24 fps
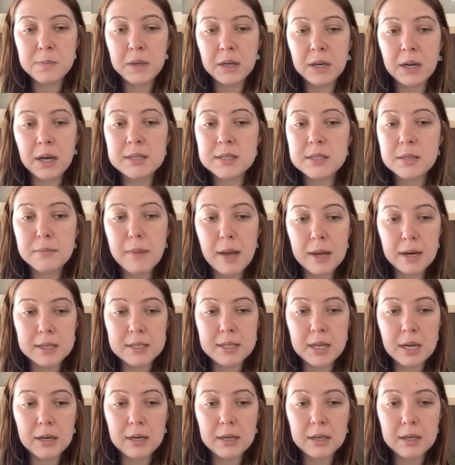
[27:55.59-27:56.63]
because the
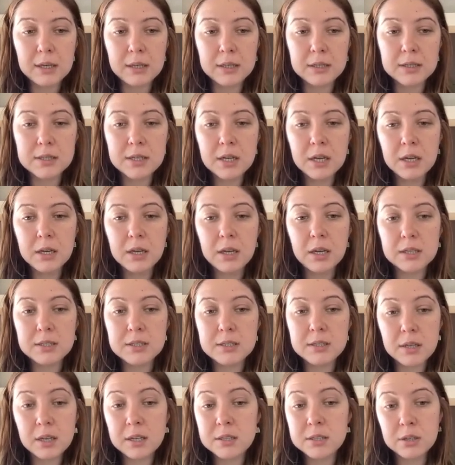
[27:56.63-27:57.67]
metadata is
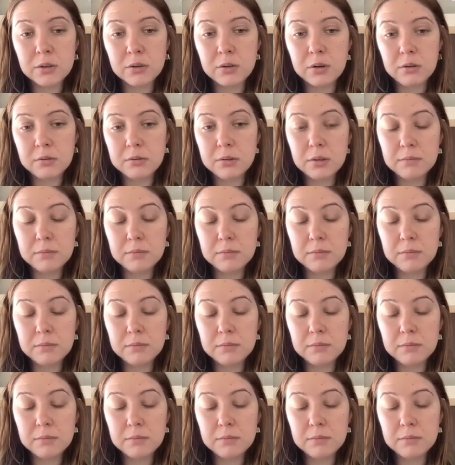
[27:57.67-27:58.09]
so